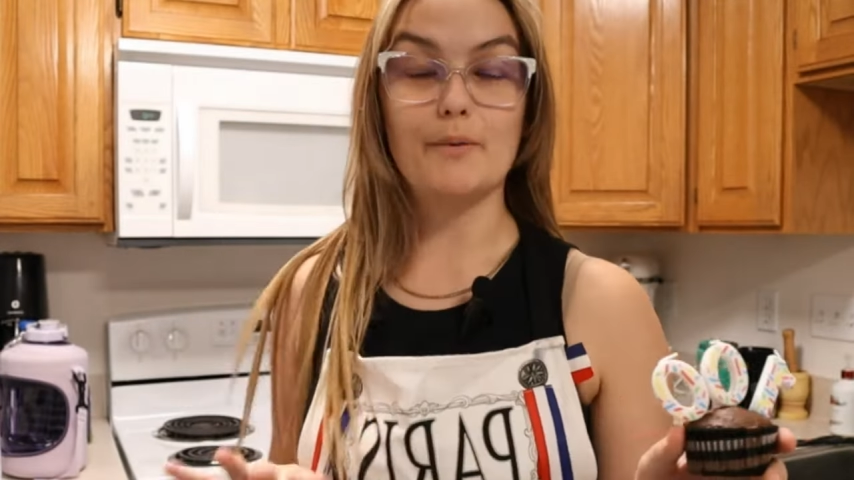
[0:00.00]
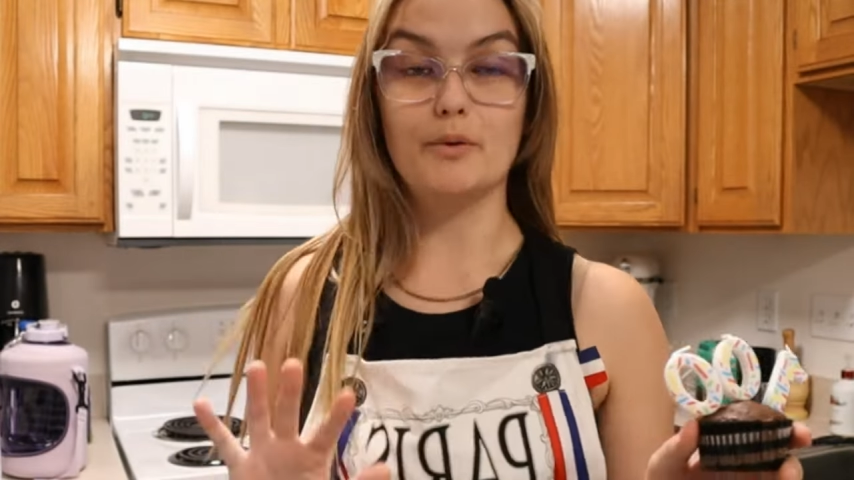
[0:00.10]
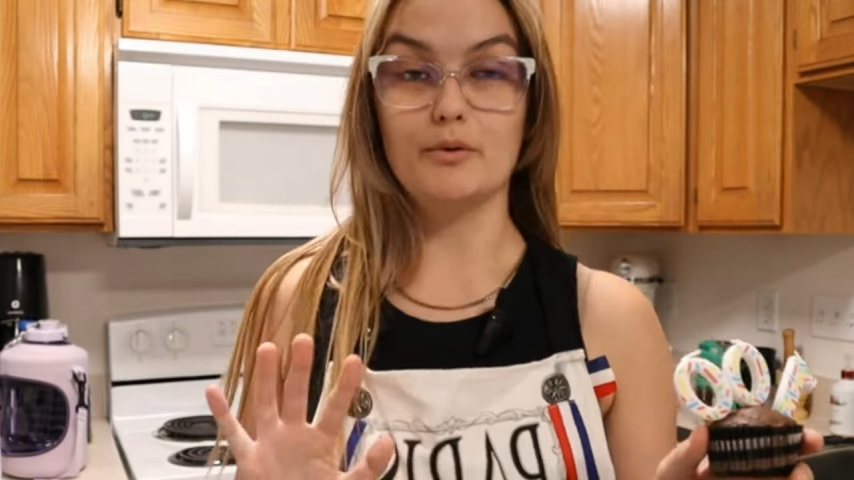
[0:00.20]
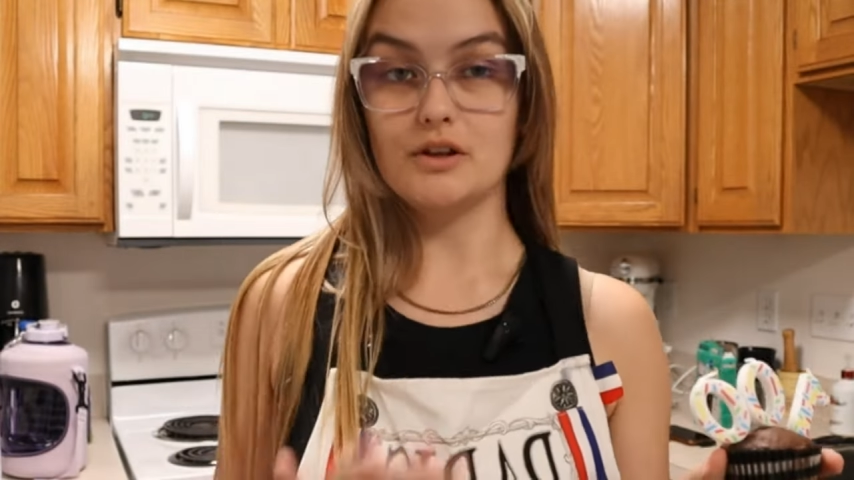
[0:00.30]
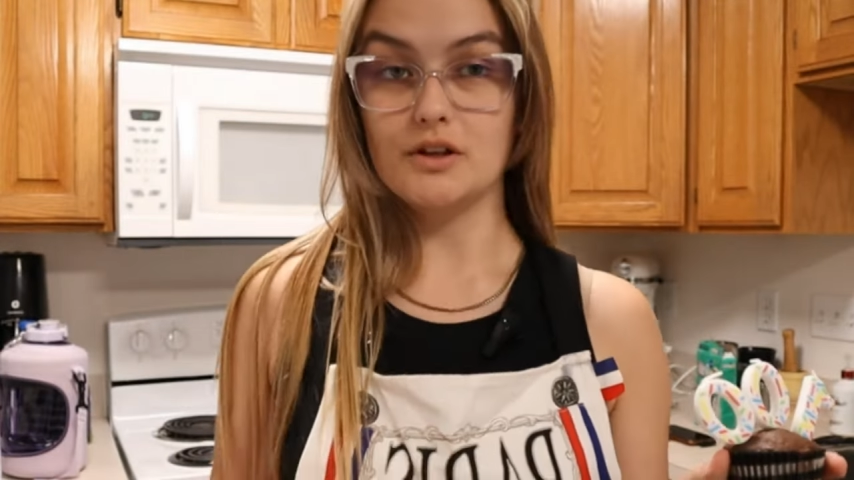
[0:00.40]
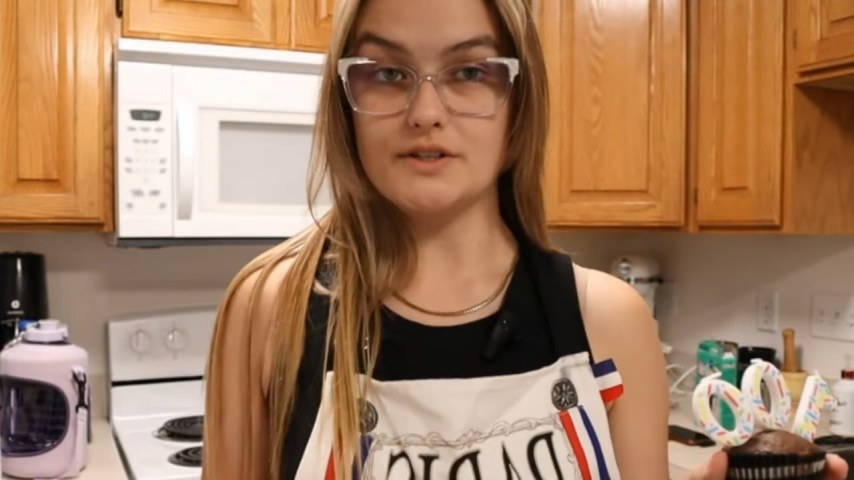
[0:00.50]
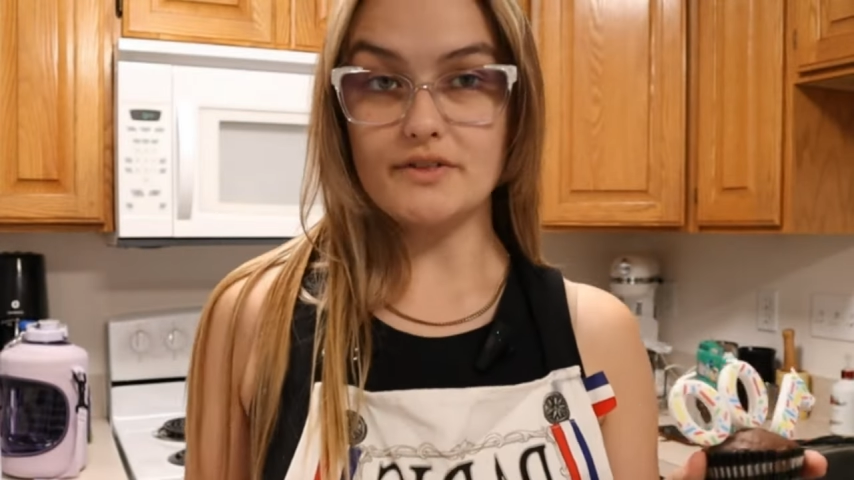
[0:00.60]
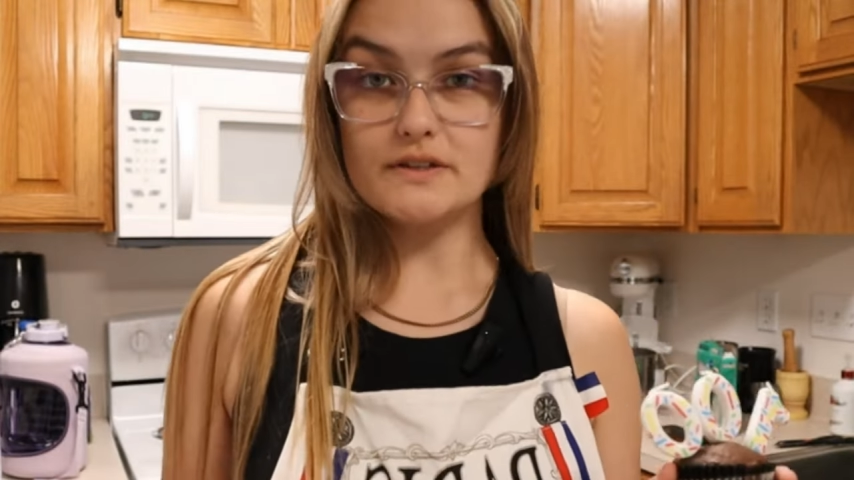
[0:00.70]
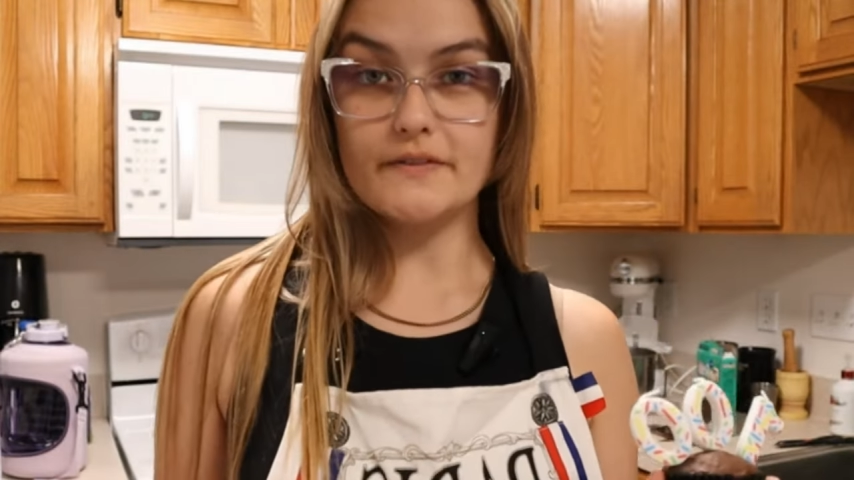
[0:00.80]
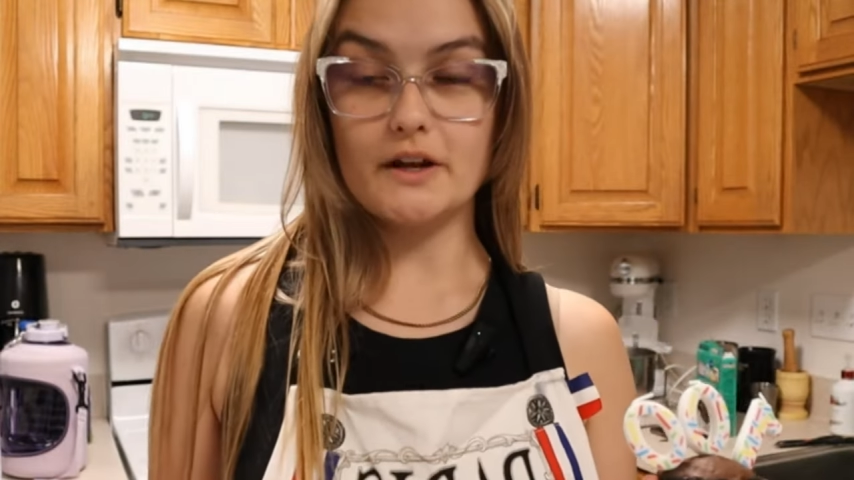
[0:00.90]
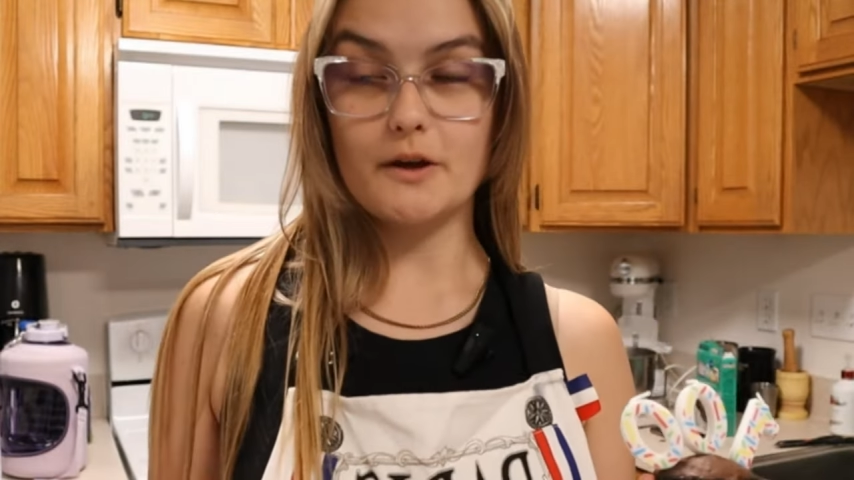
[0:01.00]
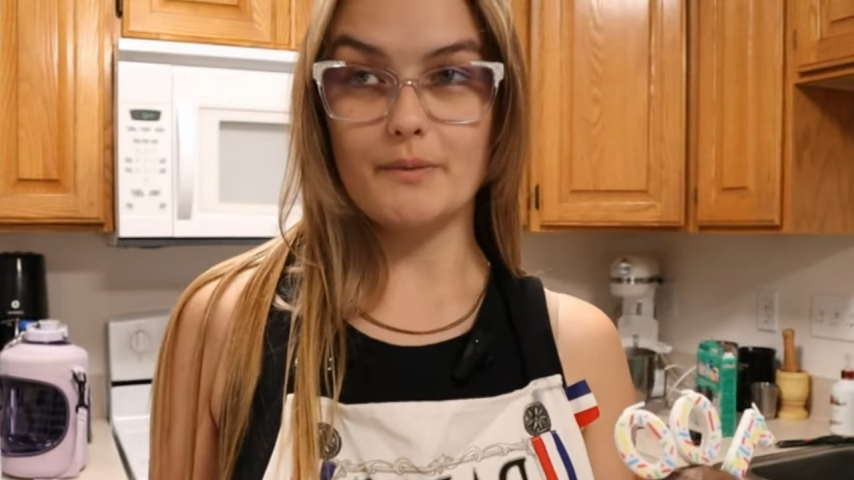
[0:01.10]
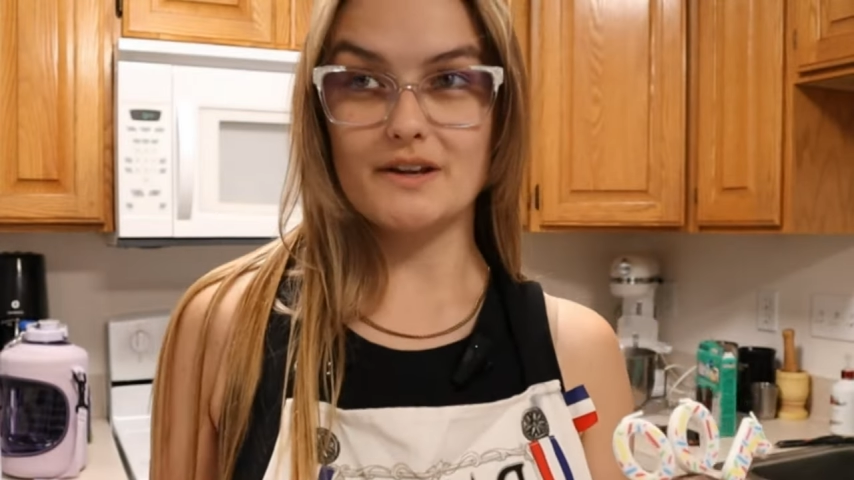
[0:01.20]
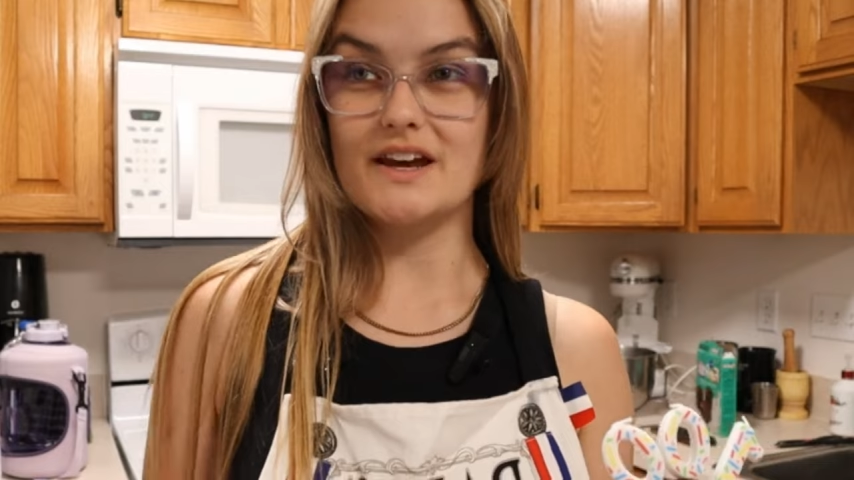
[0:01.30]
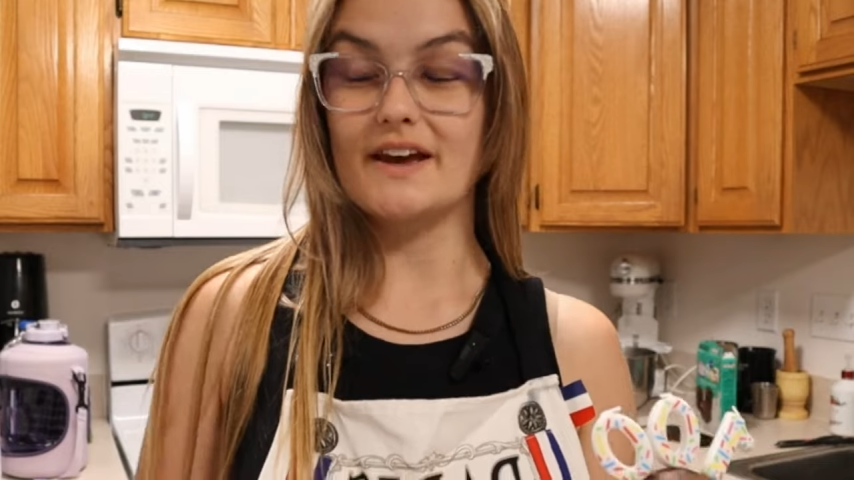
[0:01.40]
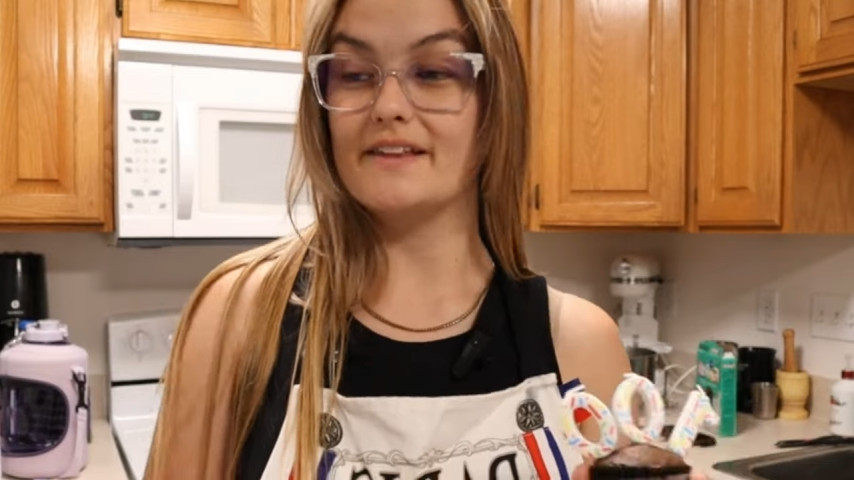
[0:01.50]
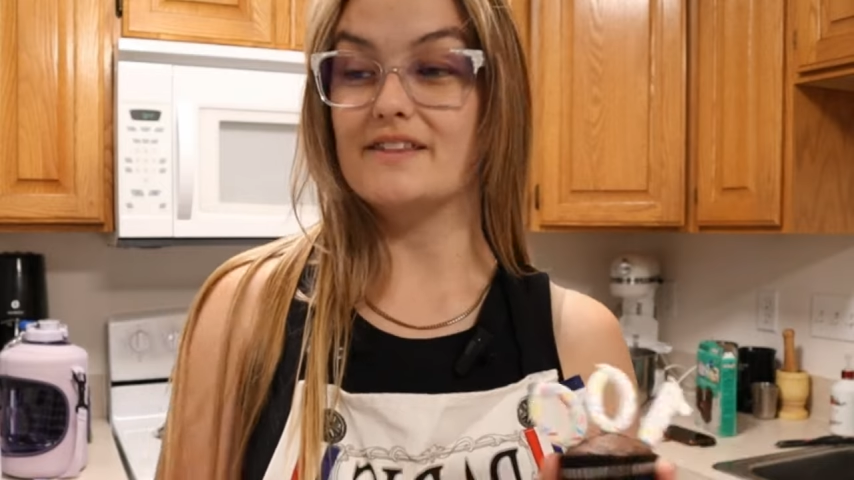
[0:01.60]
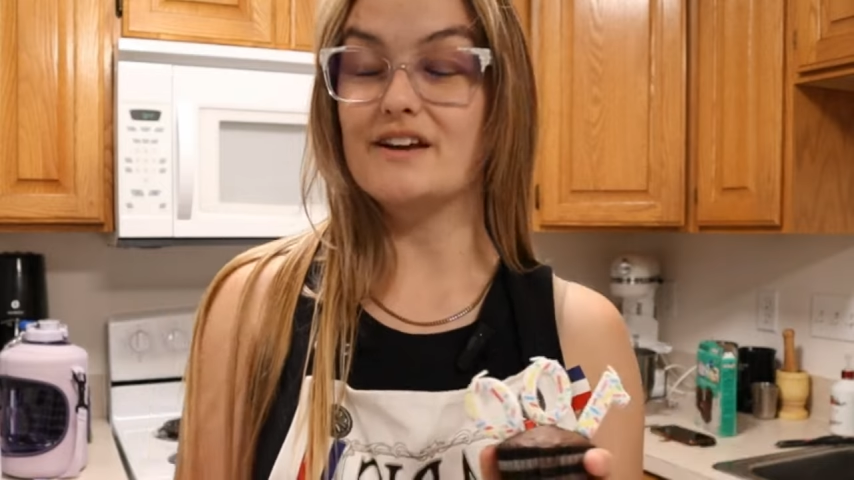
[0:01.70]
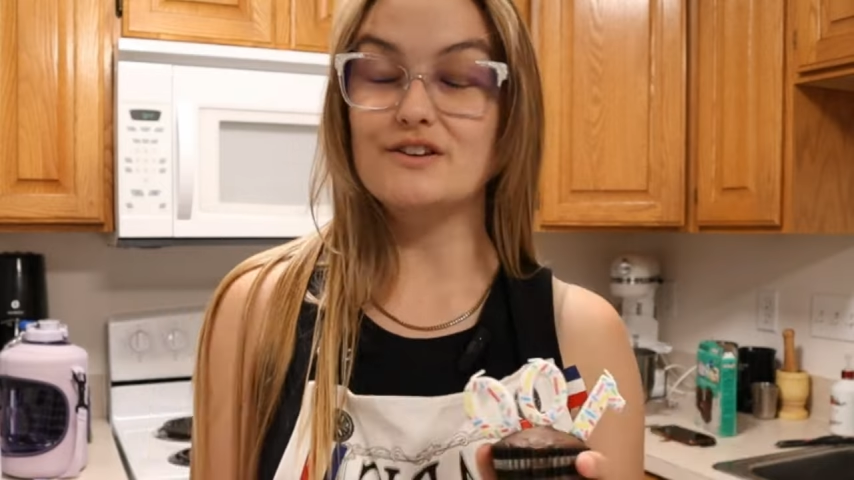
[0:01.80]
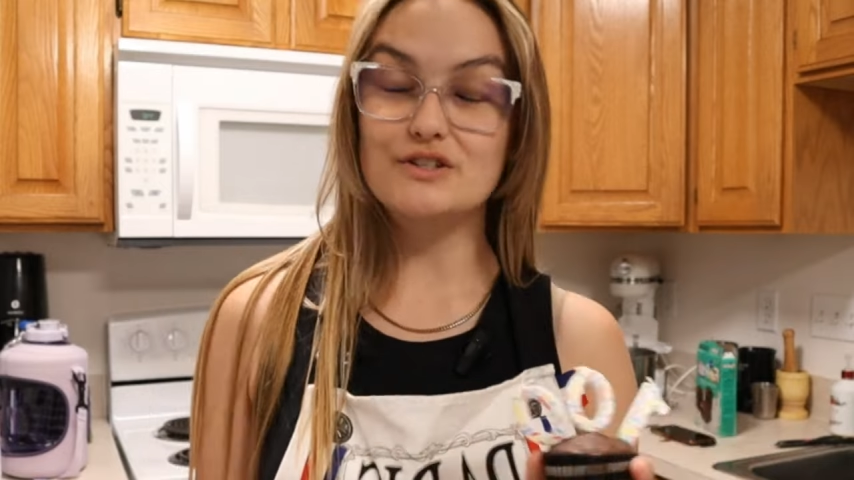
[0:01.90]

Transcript: I will close out this video by saying thank you